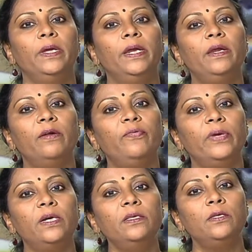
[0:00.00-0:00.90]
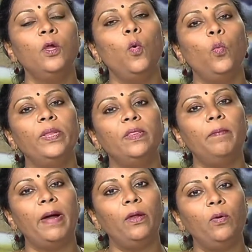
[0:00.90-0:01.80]
interferes with the
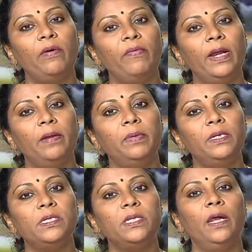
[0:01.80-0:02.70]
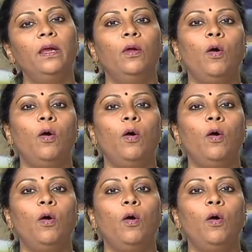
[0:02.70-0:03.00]
bioavailability